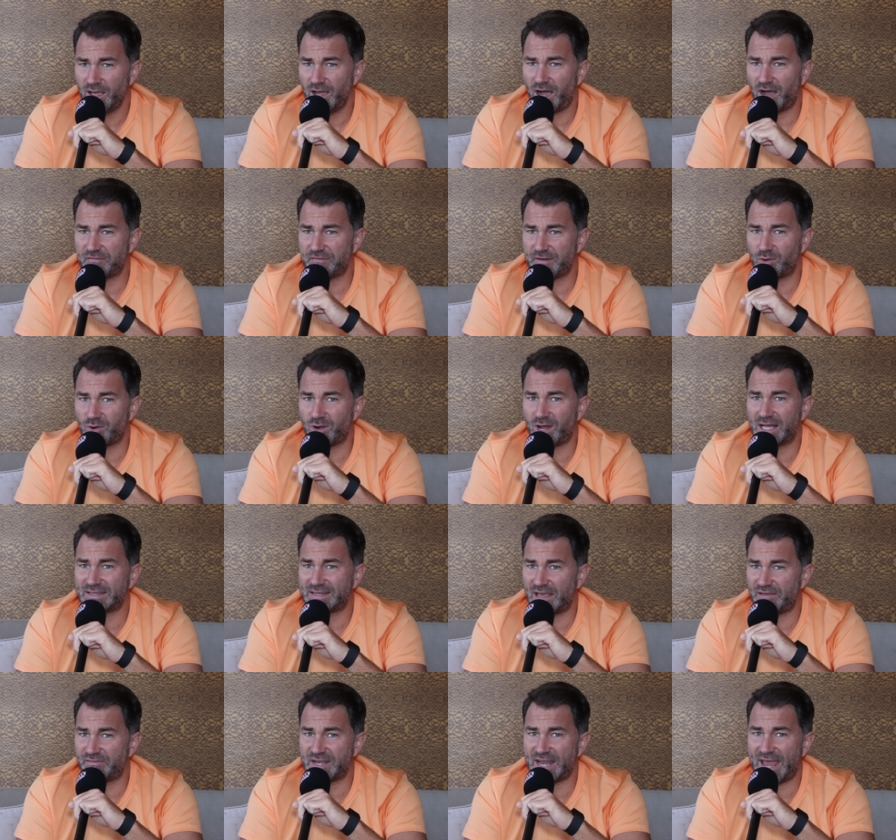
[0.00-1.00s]
I felt like
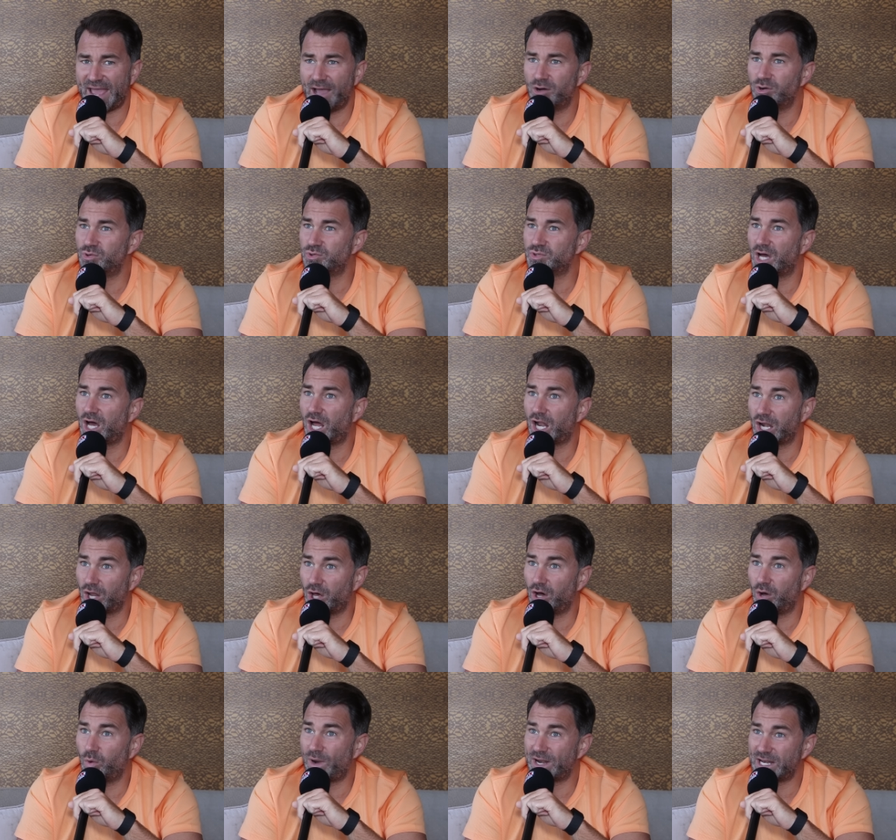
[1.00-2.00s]
Devin held a
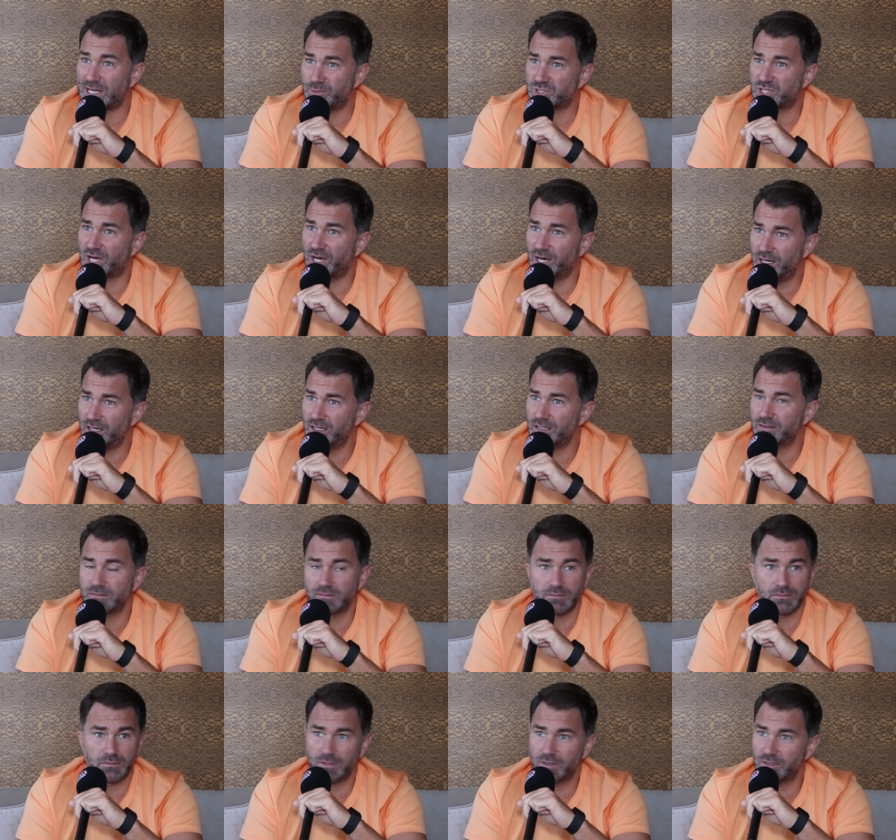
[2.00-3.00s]
lot when he was hurt.
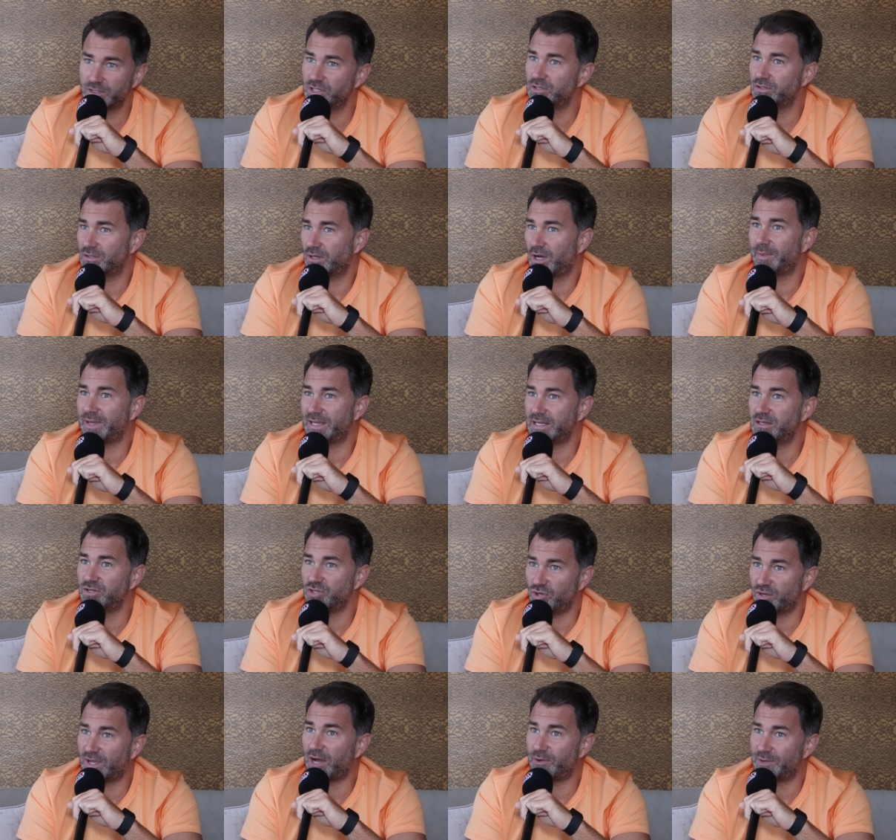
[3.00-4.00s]
I mean,
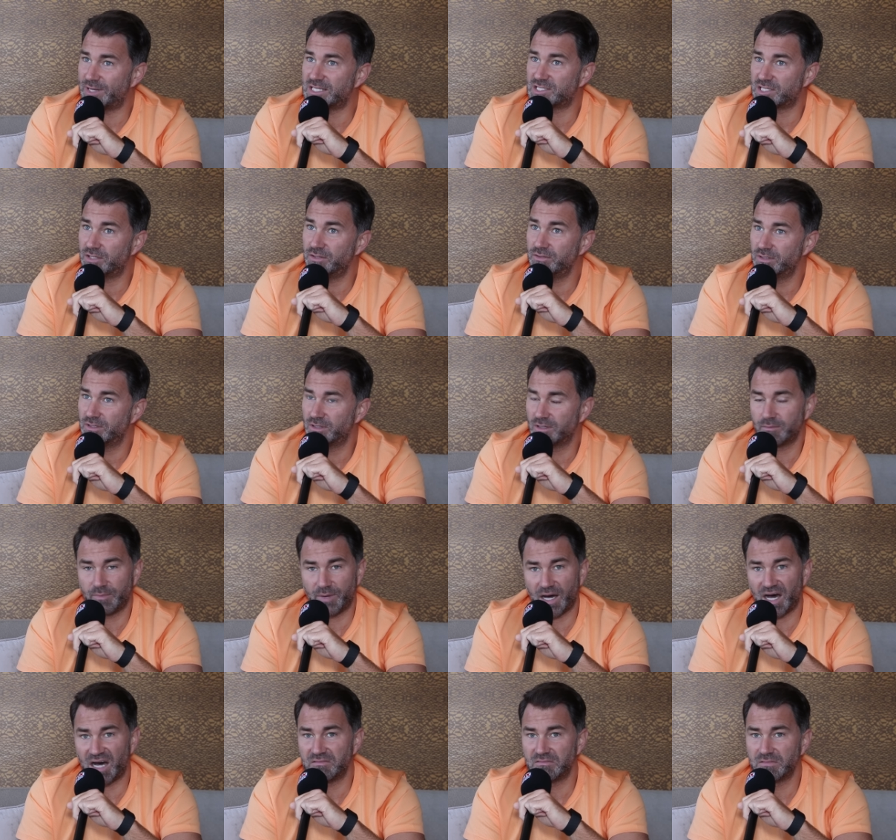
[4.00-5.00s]
you're going to,
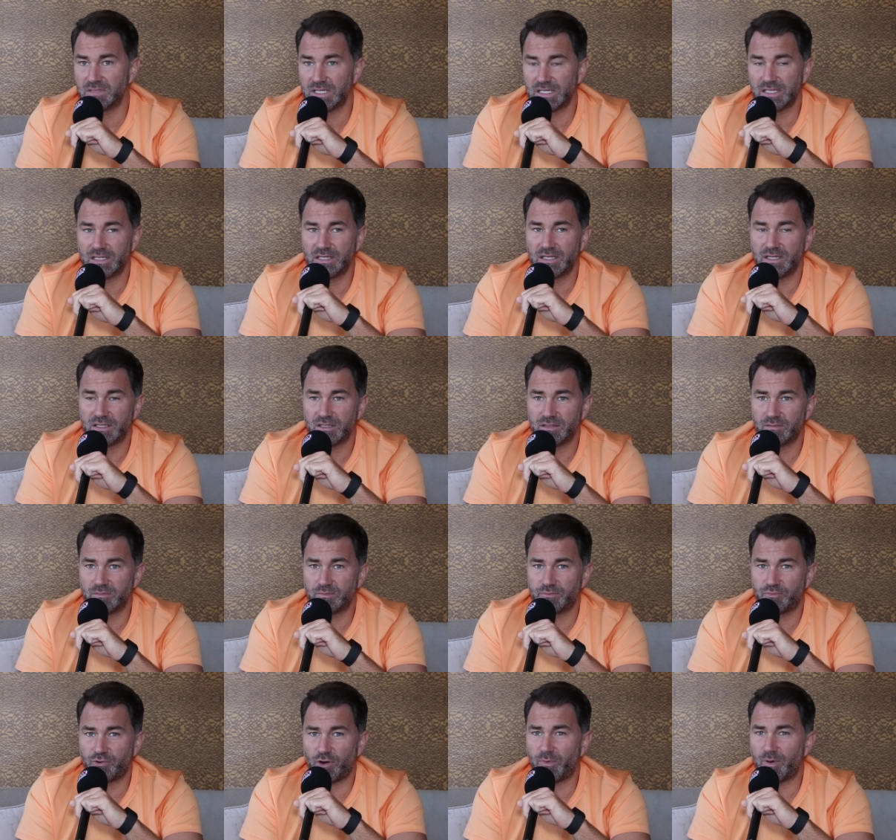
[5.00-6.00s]
but
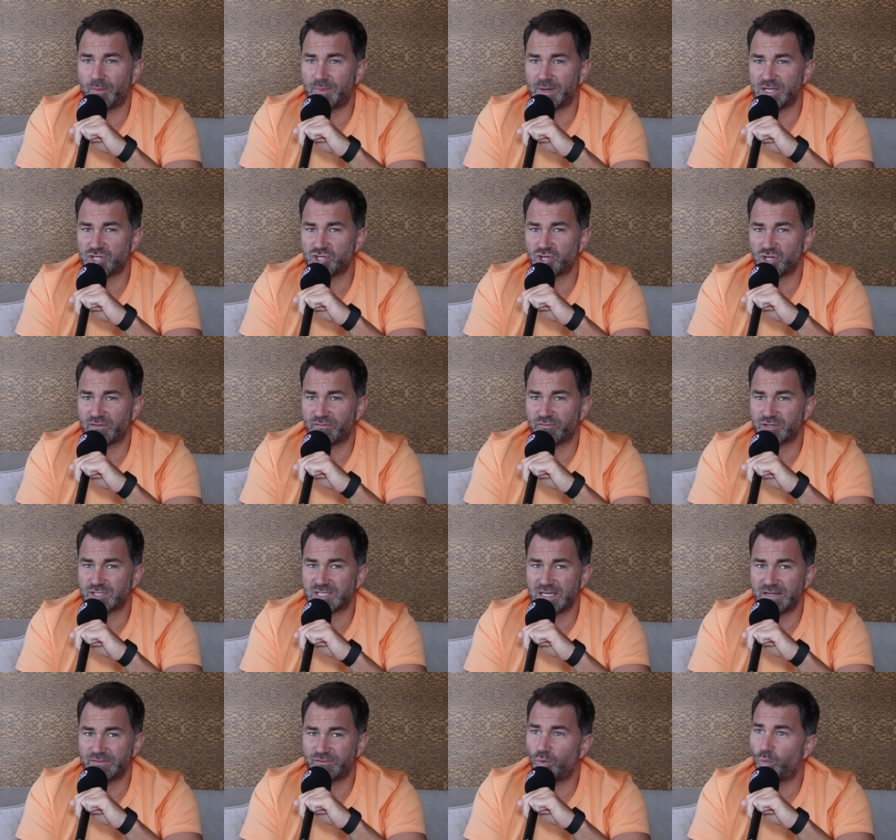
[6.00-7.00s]
probably should have
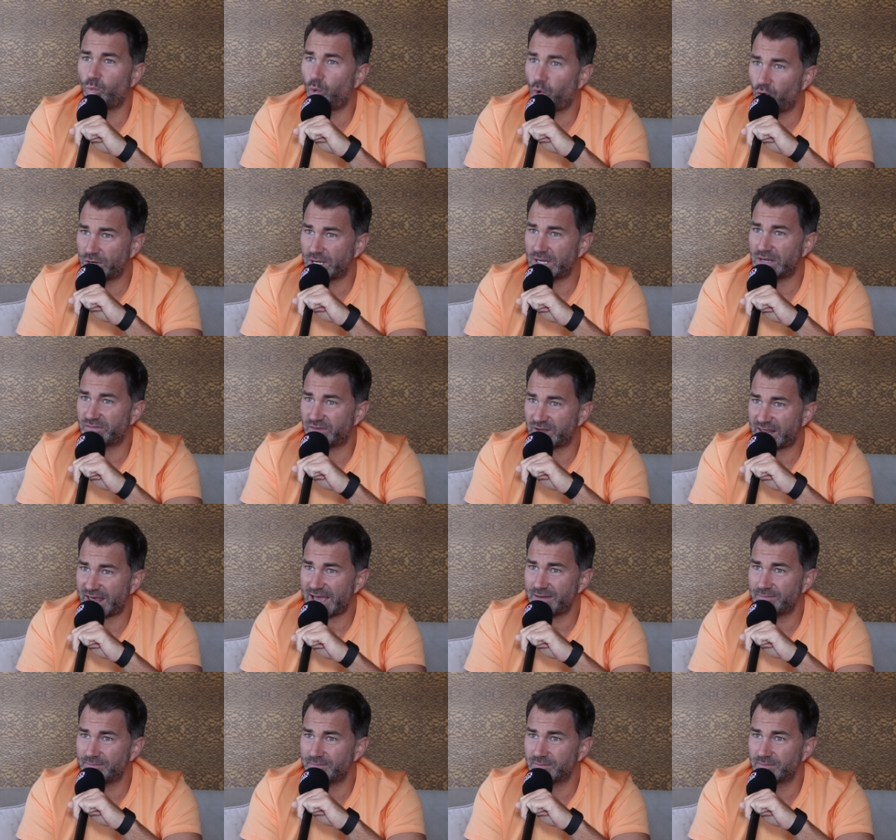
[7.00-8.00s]
received a warning for
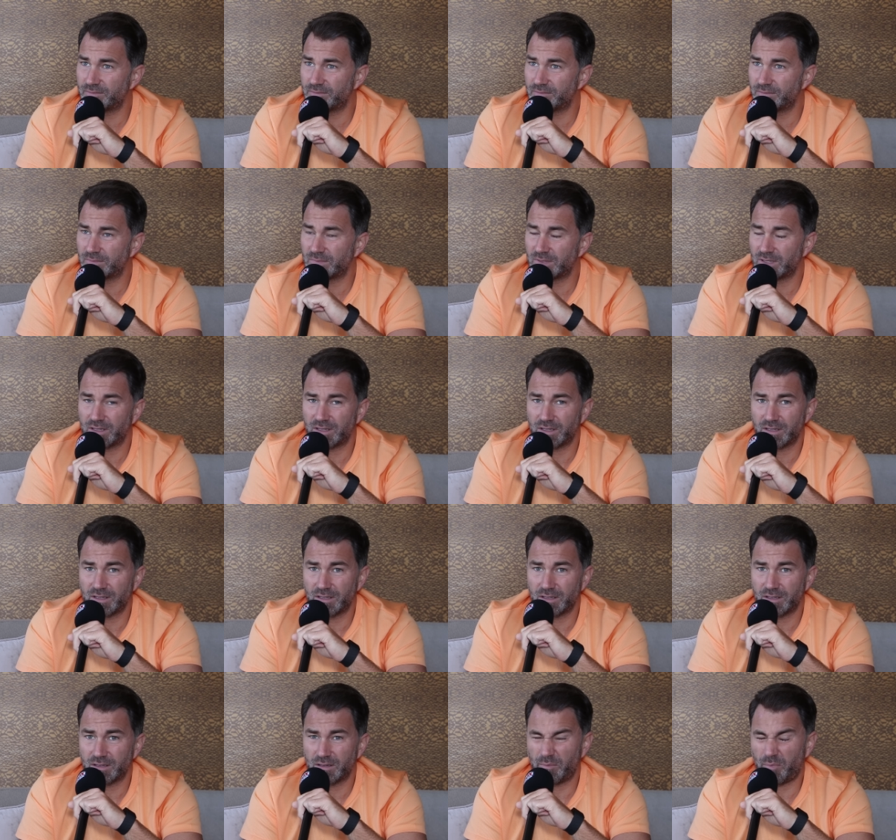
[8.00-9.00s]
that.
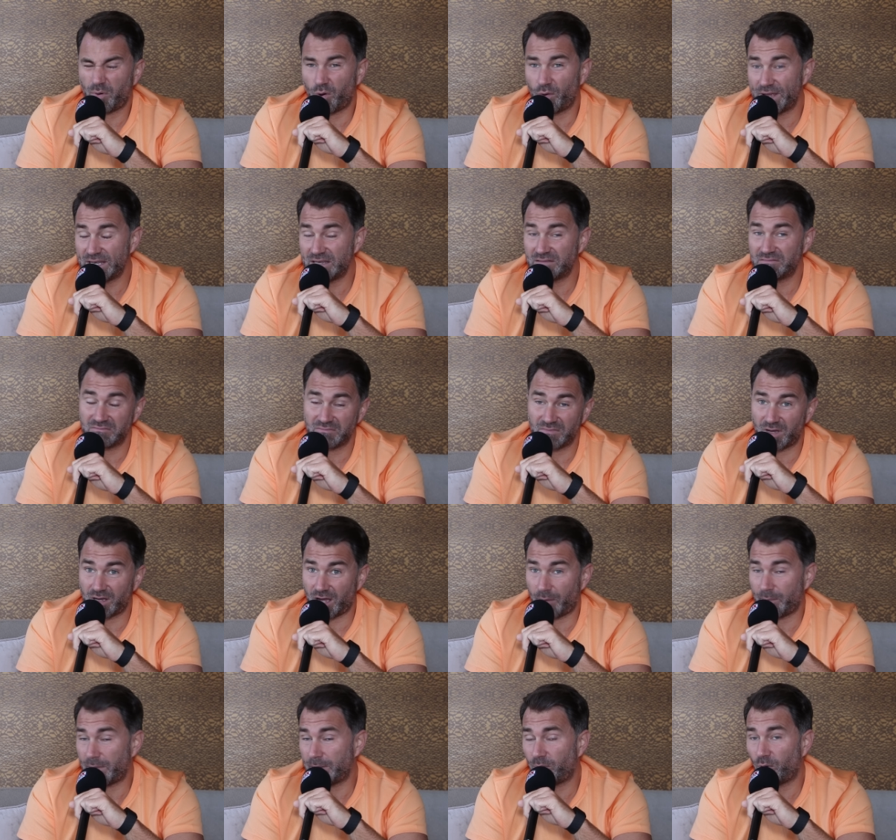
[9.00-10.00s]
Point.
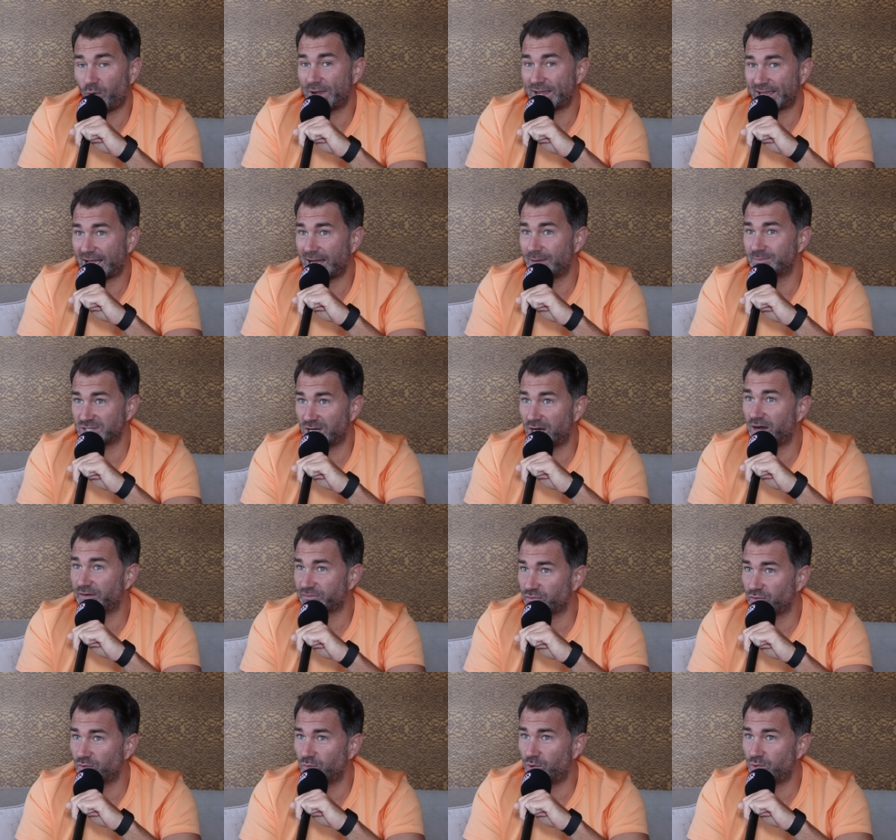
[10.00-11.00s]
I mean, point comes
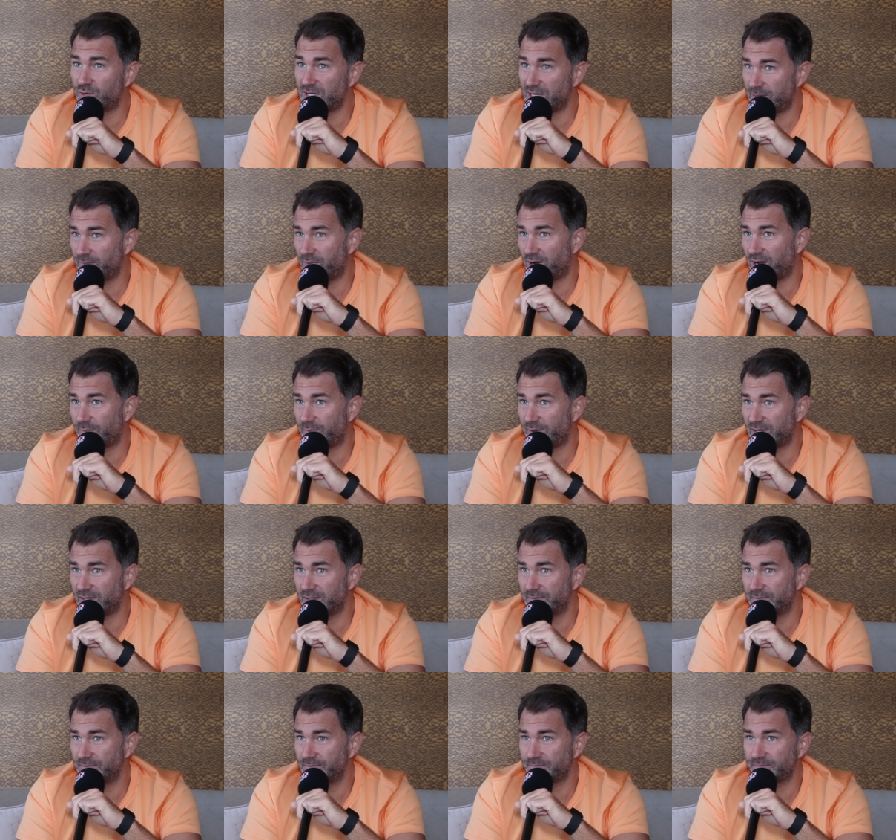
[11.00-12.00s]
after a warning, in my
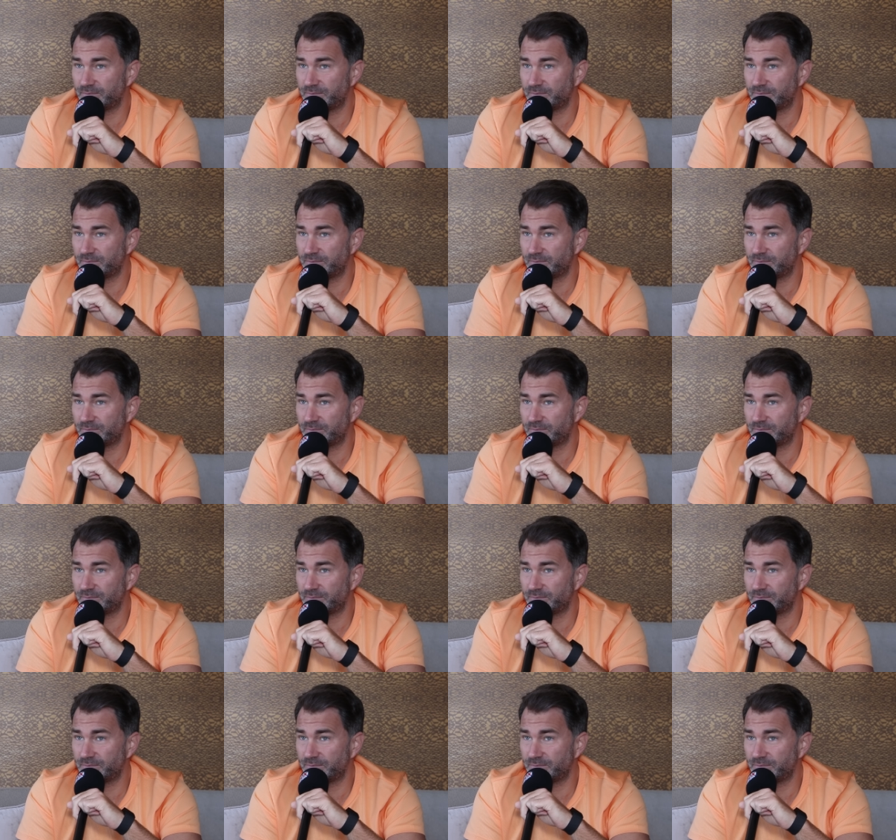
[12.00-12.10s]
opinion.